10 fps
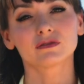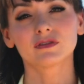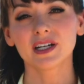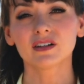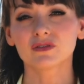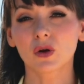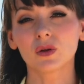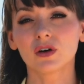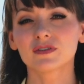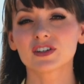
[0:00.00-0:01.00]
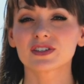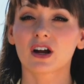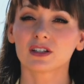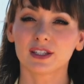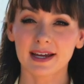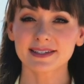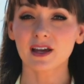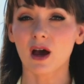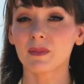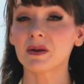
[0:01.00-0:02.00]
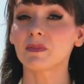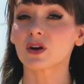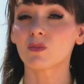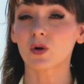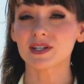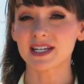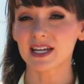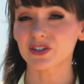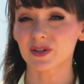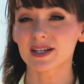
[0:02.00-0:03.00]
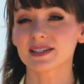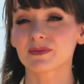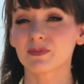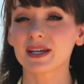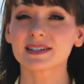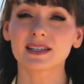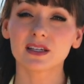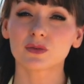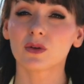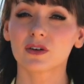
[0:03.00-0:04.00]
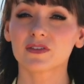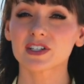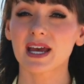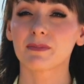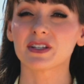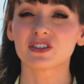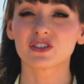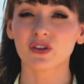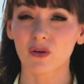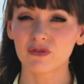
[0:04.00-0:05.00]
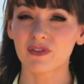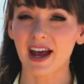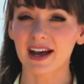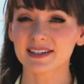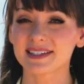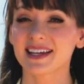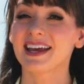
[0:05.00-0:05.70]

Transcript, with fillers: Rear rollovers are less common but are more dangerous because these rollovers happen so fast